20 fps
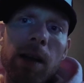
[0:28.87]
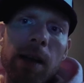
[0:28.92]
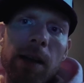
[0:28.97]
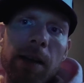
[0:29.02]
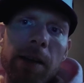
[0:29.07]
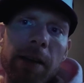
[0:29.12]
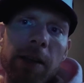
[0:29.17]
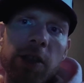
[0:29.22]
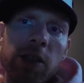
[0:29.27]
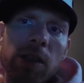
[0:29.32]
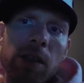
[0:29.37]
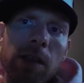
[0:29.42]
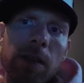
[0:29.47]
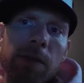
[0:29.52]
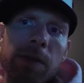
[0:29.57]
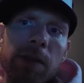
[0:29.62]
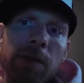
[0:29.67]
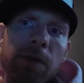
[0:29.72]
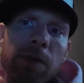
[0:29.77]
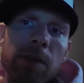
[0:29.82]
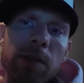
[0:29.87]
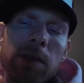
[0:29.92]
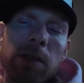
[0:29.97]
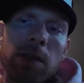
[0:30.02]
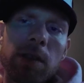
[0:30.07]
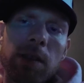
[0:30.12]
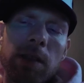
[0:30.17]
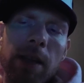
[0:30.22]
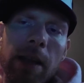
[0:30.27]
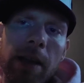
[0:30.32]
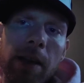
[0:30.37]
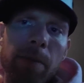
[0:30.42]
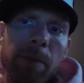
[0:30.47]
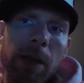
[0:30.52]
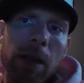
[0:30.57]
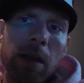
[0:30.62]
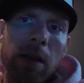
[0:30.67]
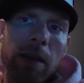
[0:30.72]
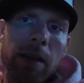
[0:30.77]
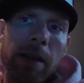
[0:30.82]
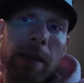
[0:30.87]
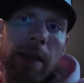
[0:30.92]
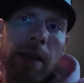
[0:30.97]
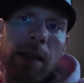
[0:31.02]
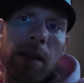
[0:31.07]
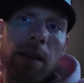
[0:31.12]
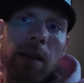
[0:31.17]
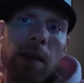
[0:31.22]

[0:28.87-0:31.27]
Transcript: on initiatives for sustainability,